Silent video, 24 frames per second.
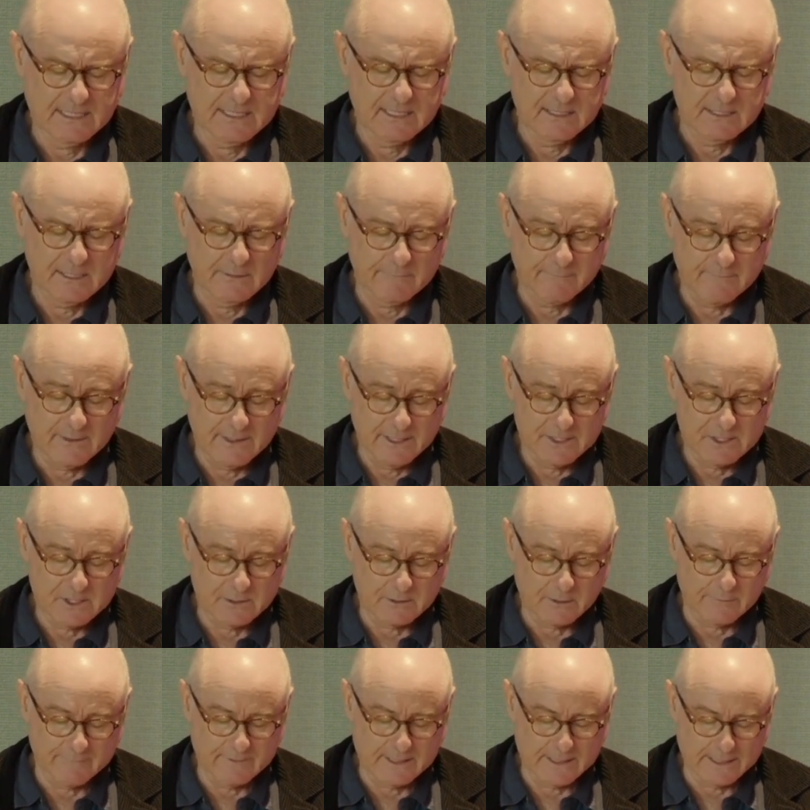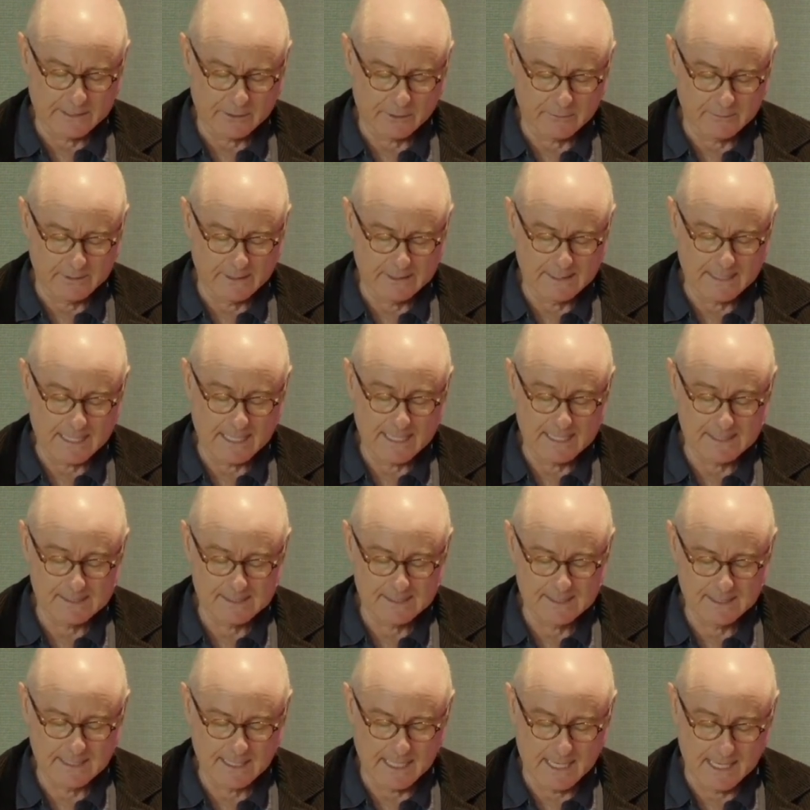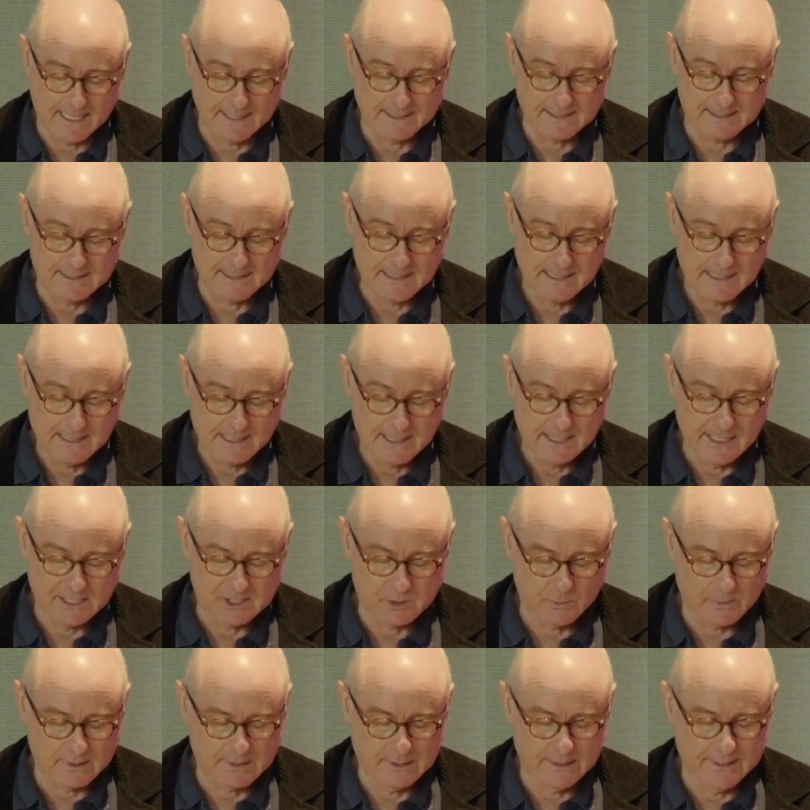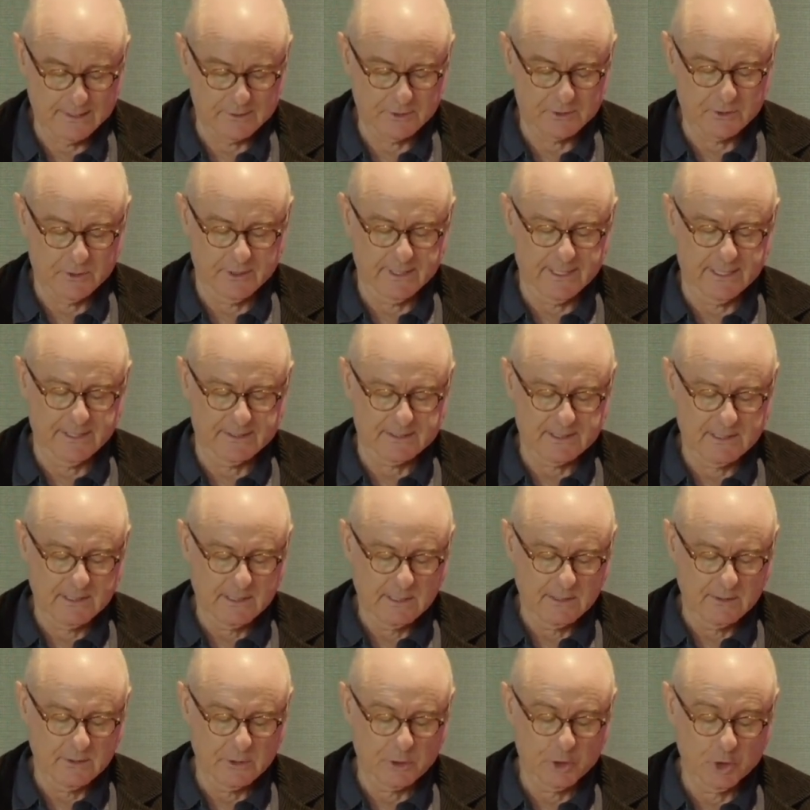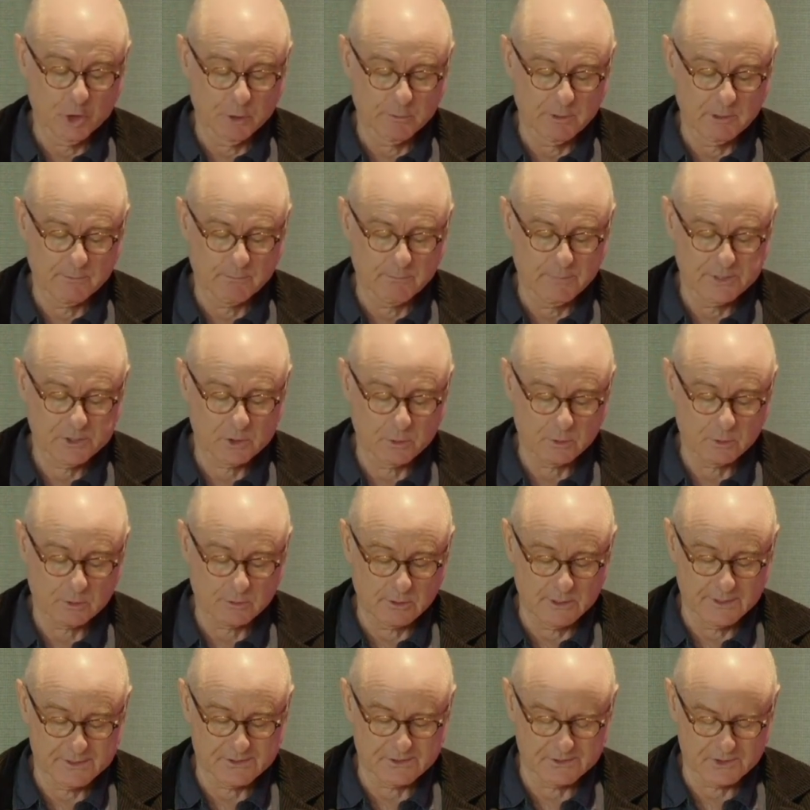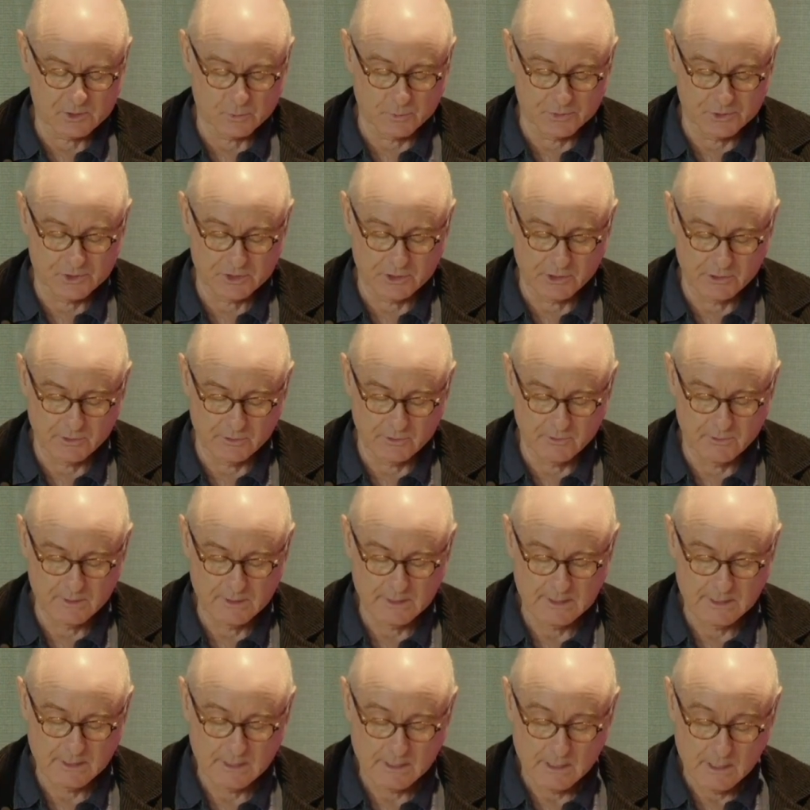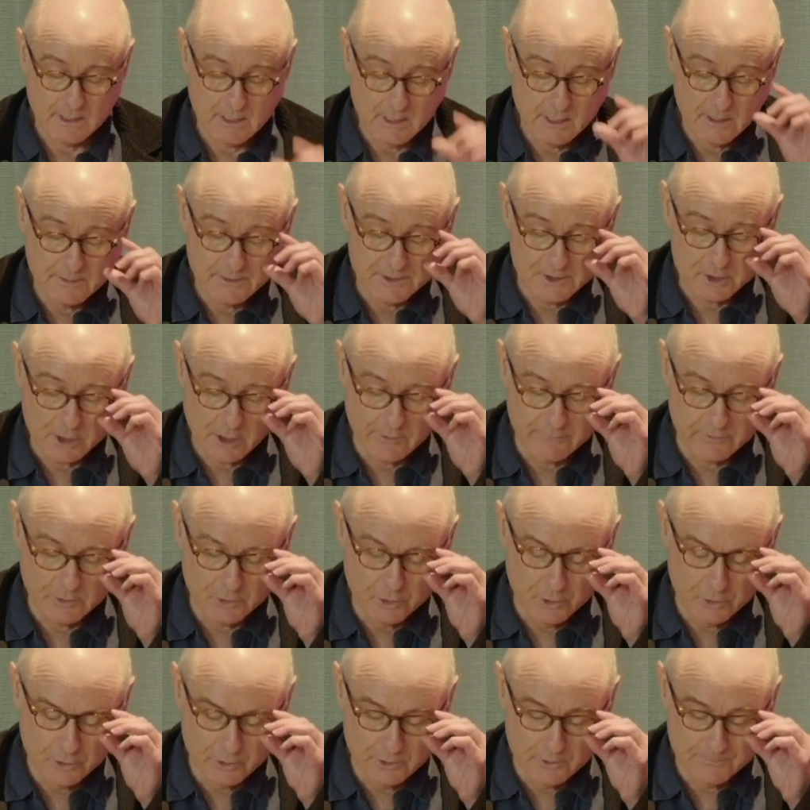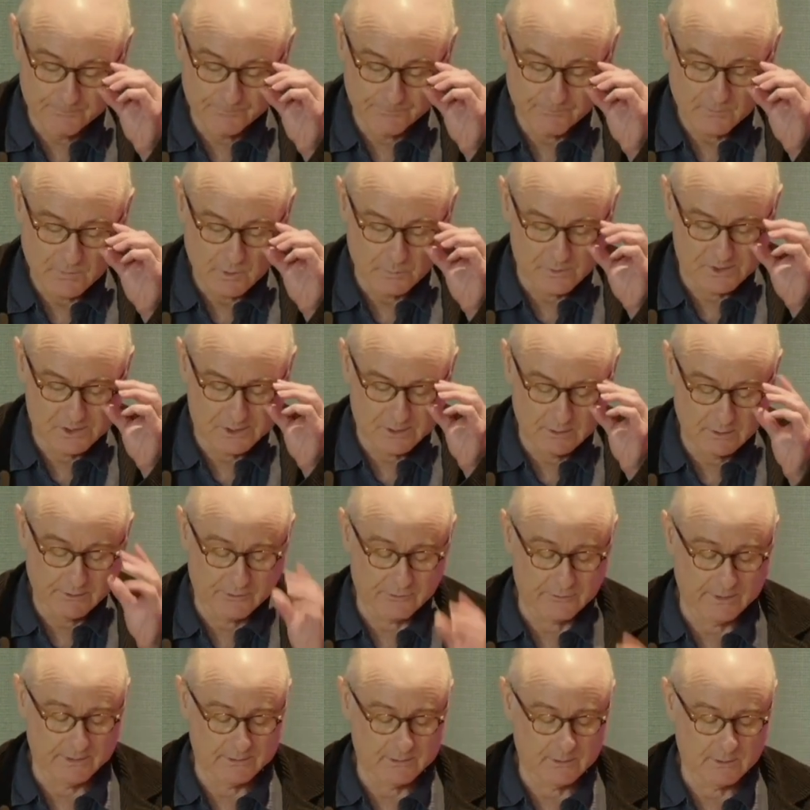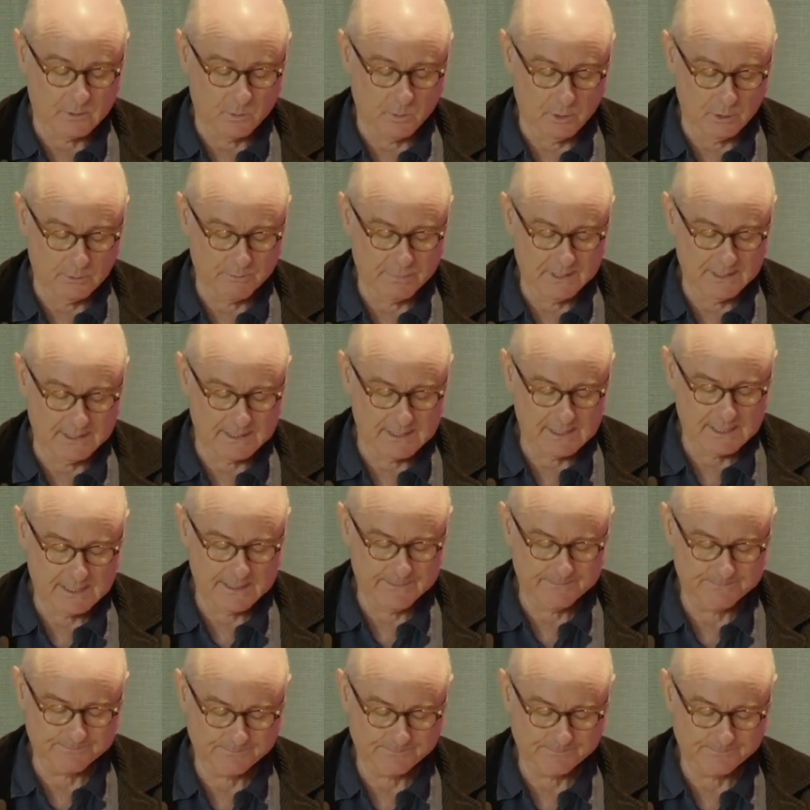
the invasion of Hungary as it would later turn out, the Cuban Missile Crisis would show, the Soviet Union was still a threat to world peace.